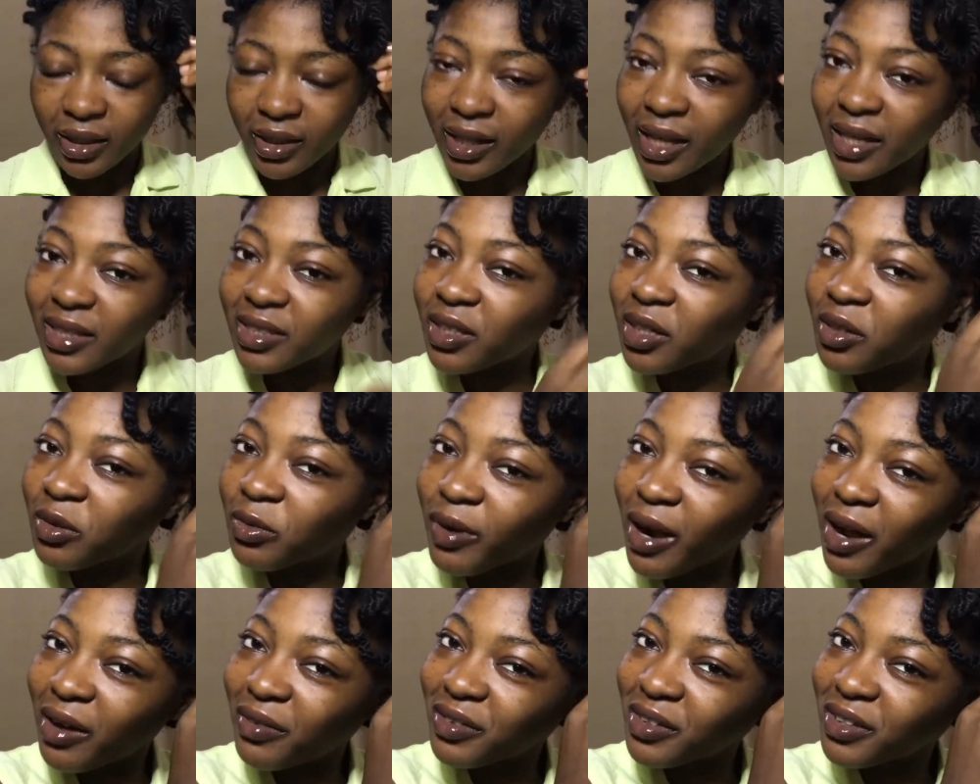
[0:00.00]
Let's
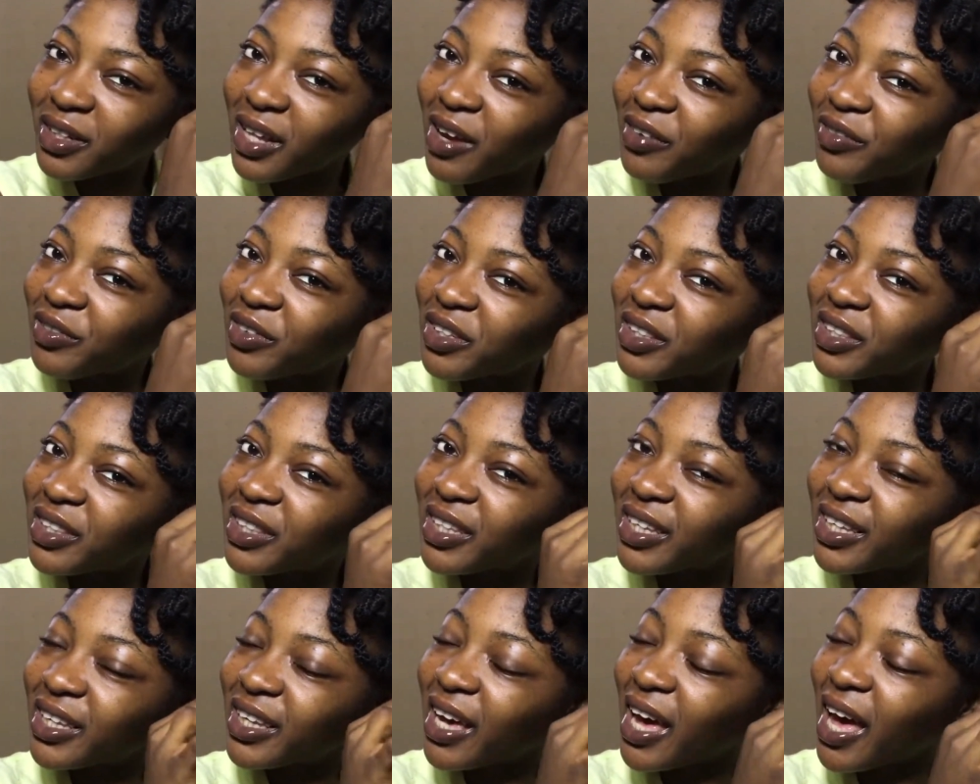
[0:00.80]
unravel
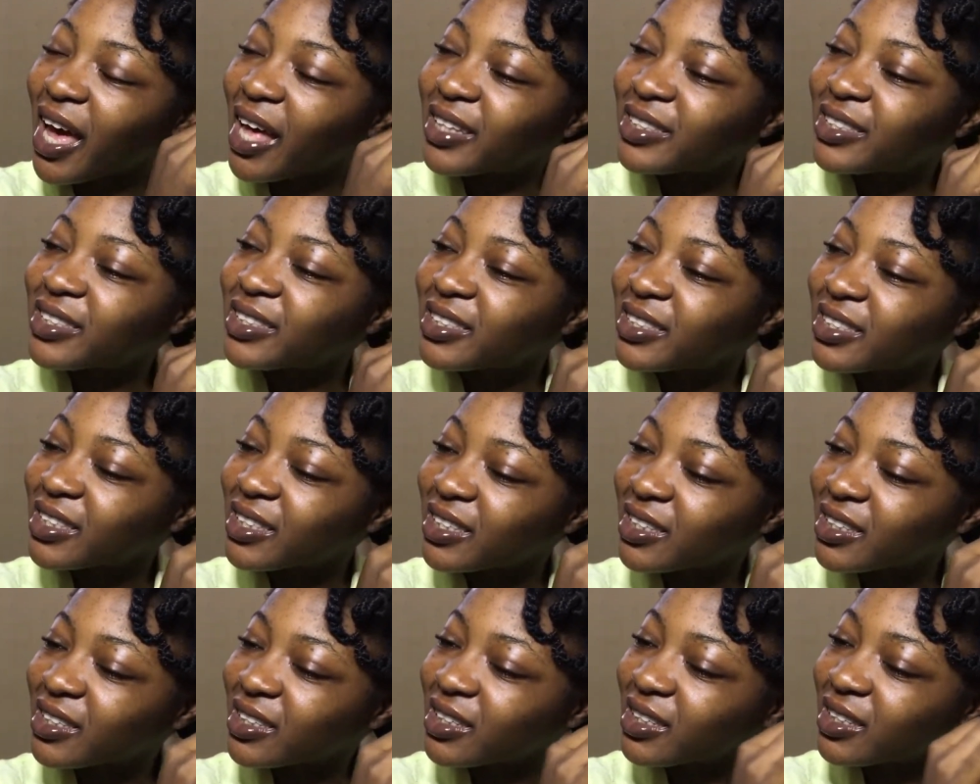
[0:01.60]
everything and see.